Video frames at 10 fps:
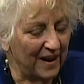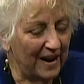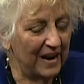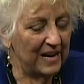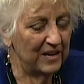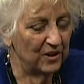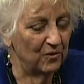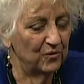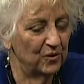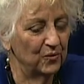I
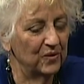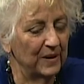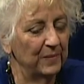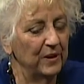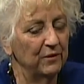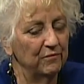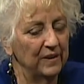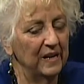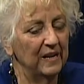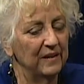don't do something
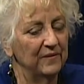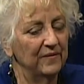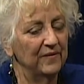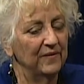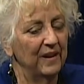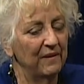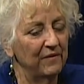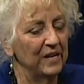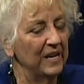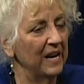creative
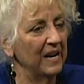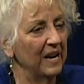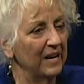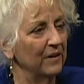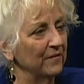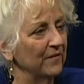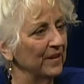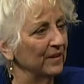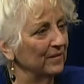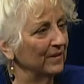every day, I don't
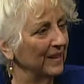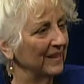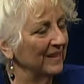feel right.